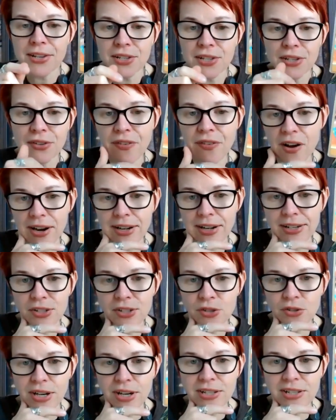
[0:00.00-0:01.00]
is divine
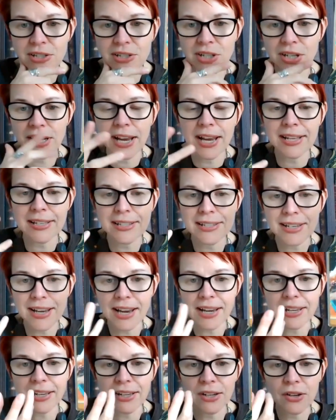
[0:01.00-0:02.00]
strategy. It's
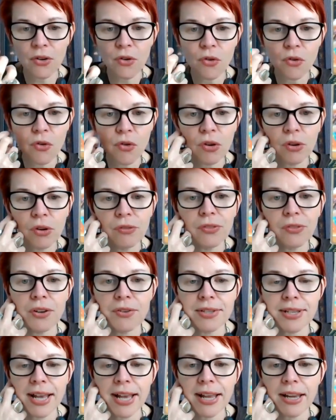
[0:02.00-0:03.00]
taking all of
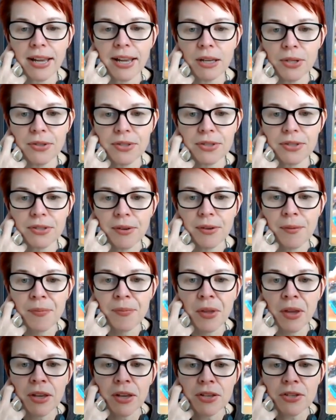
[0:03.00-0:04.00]
those elements.
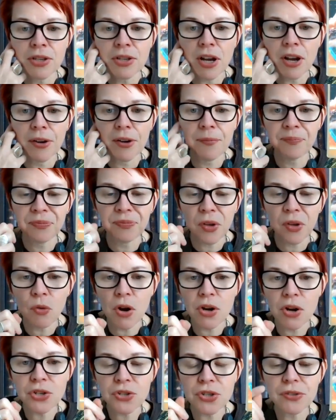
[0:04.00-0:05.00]
So
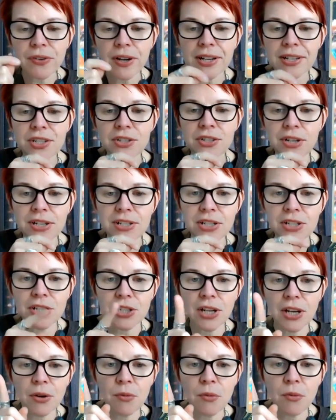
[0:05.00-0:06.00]
what is your divine
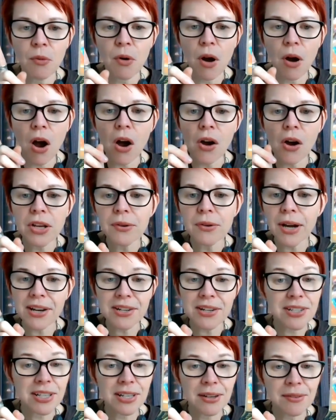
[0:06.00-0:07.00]
strategy? Are you
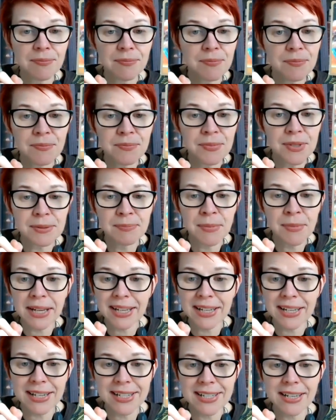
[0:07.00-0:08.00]
actually
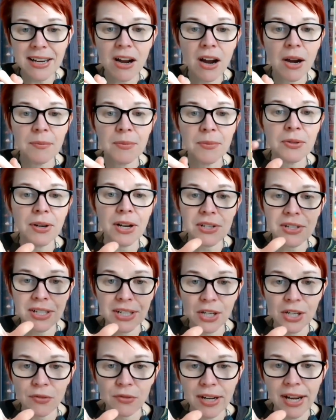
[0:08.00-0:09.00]
making any time to
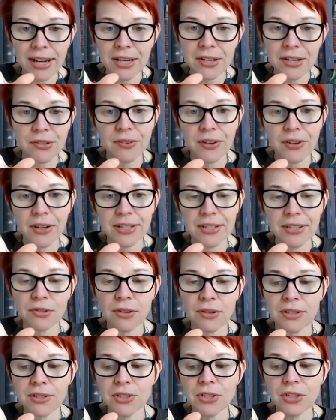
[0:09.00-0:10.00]
actually create a divine
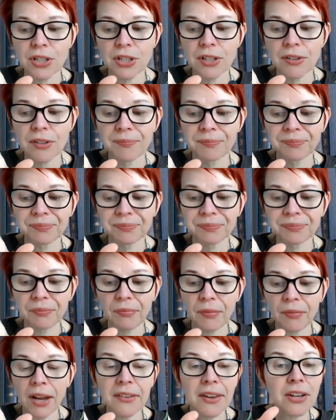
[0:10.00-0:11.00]
strategy?
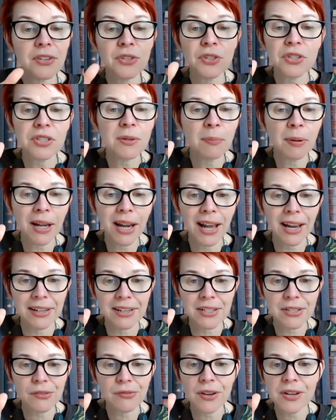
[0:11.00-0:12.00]
And that's just a plan.
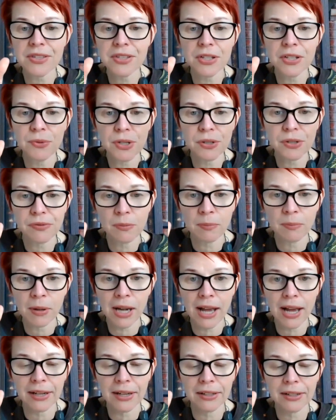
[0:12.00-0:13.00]
It's a fancy word for
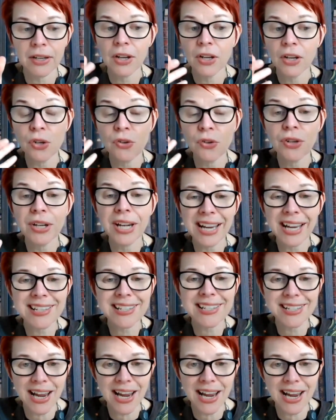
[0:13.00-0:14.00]
plan, your next
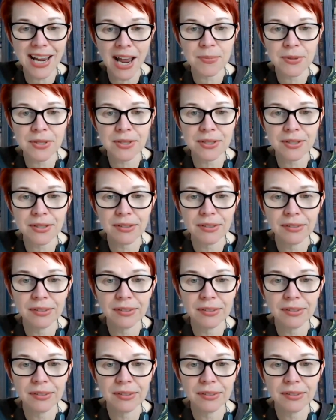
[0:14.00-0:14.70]
steps.